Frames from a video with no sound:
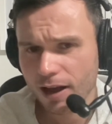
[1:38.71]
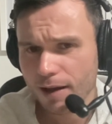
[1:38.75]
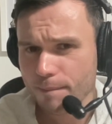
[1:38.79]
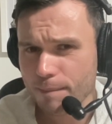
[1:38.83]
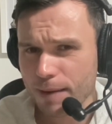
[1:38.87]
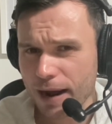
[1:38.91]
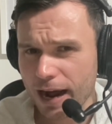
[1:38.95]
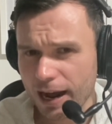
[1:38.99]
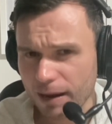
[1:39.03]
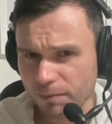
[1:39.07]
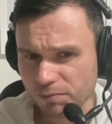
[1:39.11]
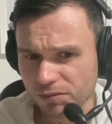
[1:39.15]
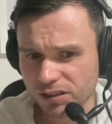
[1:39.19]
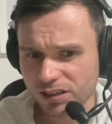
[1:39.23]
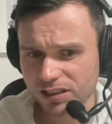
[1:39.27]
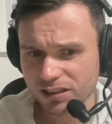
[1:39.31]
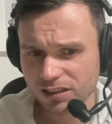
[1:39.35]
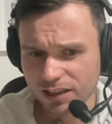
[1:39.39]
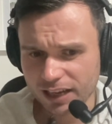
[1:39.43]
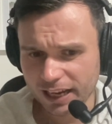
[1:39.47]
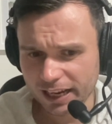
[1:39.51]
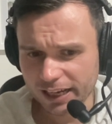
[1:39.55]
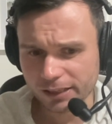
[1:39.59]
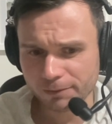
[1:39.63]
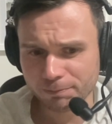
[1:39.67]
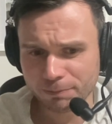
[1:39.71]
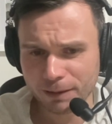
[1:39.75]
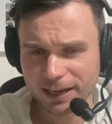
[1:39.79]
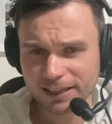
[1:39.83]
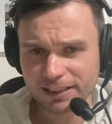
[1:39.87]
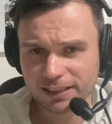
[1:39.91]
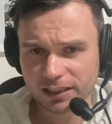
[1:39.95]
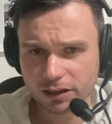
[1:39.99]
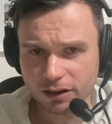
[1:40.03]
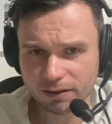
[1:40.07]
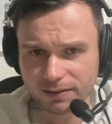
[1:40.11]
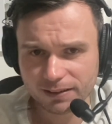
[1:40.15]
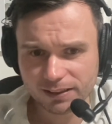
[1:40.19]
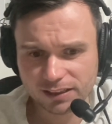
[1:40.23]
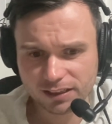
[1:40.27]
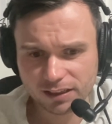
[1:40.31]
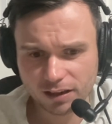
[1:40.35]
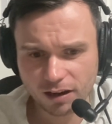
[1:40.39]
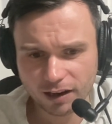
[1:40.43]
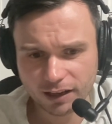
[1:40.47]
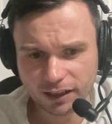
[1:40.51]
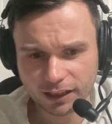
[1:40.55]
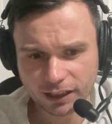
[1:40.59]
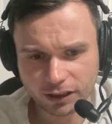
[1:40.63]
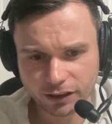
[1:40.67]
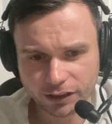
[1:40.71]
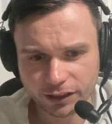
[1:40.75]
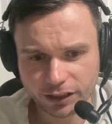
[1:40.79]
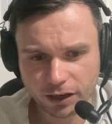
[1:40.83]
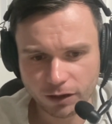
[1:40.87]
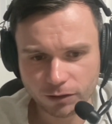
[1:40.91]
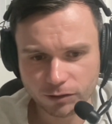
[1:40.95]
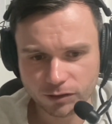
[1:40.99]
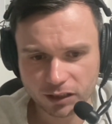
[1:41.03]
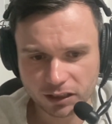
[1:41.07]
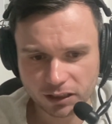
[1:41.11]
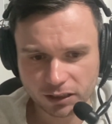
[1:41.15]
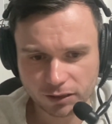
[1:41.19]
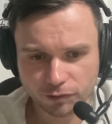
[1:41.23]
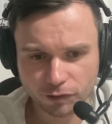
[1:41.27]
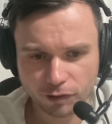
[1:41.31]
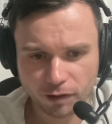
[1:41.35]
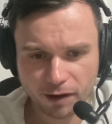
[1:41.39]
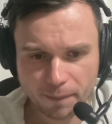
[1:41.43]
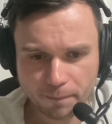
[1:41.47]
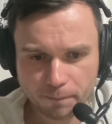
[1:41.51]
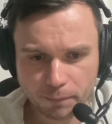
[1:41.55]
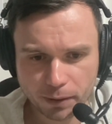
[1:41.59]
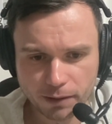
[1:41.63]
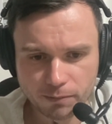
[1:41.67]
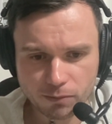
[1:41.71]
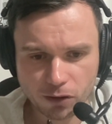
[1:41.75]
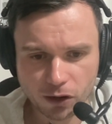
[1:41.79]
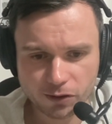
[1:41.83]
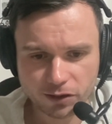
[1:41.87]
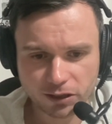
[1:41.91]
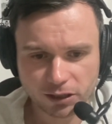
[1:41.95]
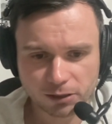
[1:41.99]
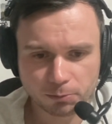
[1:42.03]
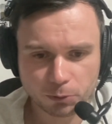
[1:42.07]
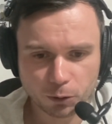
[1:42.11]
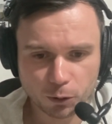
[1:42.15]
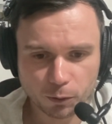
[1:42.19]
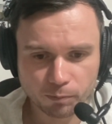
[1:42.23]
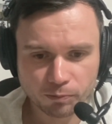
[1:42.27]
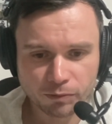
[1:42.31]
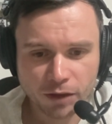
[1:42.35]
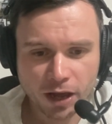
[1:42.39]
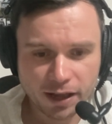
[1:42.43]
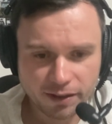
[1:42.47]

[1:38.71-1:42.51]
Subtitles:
perhaps his pace going slightly unnoticed for MP Motorsport.